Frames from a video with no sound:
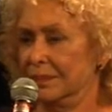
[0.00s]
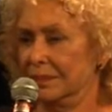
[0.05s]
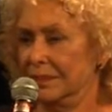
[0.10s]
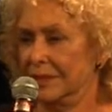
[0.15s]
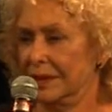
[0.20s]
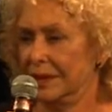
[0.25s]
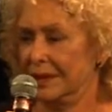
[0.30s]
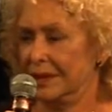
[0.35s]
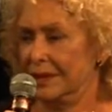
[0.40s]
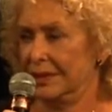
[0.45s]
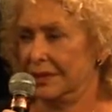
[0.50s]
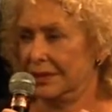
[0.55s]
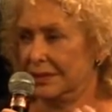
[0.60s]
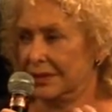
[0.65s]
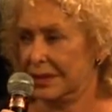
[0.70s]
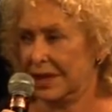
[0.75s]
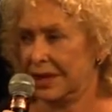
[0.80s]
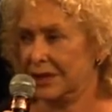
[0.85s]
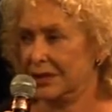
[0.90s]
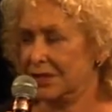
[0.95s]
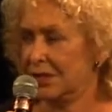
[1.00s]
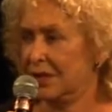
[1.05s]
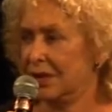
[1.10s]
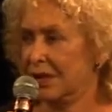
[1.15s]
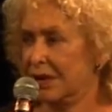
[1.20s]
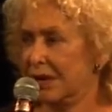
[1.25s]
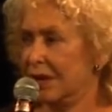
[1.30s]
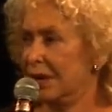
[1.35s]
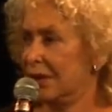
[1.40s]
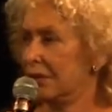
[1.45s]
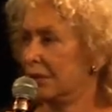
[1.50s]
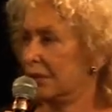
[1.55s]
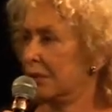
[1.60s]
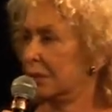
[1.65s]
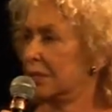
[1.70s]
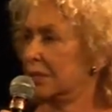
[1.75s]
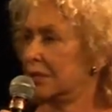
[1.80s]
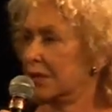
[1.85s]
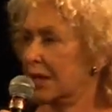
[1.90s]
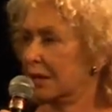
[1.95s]
you know, stay strong and healthy and
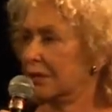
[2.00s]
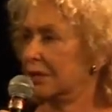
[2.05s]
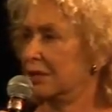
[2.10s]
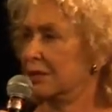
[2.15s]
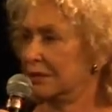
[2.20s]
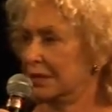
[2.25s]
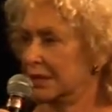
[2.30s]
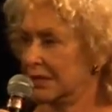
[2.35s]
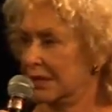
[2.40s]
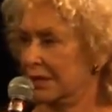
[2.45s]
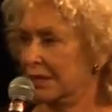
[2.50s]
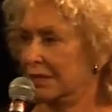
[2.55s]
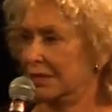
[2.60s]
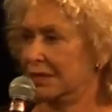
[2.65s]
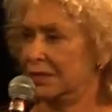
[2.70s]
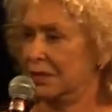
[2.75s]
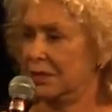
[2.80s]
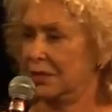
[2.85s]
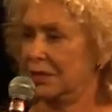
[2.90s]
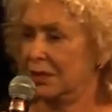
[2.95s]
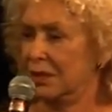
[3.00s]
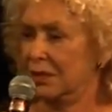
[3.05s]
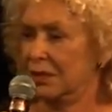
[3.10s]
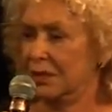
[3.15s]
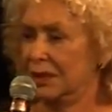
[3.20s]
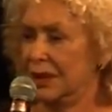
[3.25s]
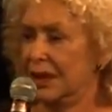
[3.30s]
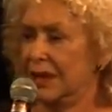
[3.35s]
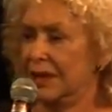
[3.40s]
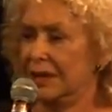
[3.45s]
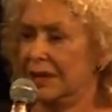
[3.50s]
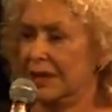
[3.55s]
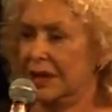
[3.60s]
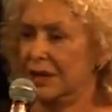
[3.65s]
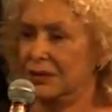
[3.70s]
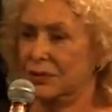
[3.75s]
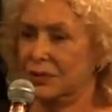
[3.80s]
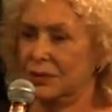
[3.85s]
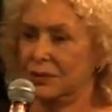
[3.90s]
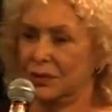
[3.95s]
protect yourself. Don't go into any
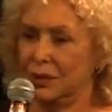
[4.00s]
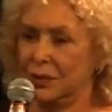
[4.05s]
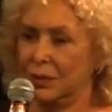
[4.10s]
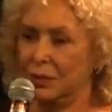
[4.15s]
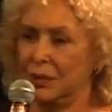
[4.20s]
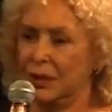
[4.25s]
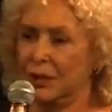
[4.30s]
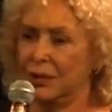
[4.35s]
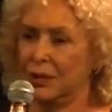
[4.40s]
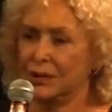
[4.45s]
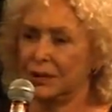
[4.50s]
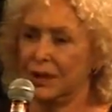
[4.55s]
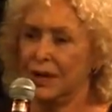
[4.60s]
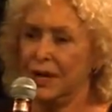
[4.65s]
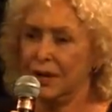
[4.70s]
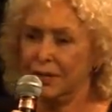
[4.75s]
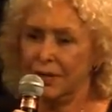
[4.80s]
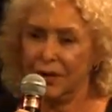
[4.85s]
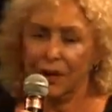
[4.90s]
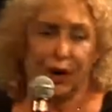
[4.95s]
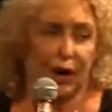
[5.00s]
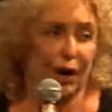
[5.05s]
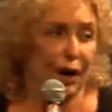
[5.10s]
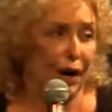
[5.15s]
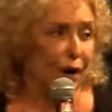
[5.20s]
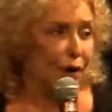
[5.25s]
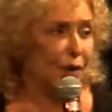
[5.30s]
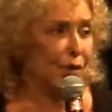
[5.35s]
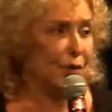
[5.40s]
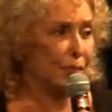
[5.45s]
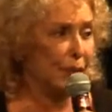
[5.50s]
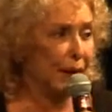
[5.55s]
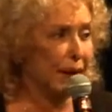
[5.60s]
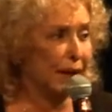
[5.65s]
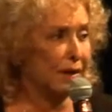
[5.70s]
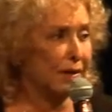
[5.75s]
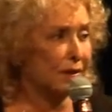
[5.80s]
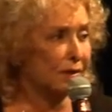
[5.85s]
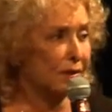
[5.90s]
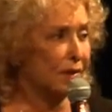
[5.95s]
danger zone because the art you
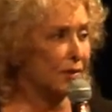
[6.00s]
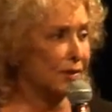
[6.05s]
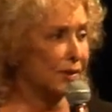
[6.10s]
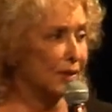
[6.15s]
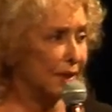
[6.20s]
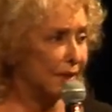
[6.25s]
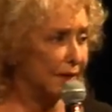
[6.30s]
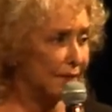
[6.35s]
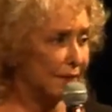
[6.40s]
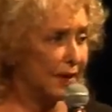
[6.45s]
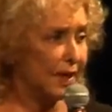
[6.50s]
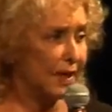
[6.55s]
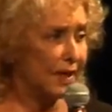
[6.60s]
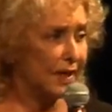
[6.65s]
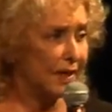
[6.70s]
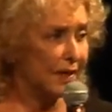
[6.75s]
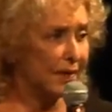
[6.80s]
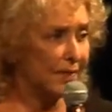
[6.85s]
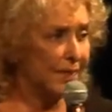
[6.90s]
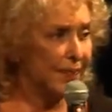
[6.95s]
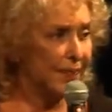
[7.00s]
make is so significant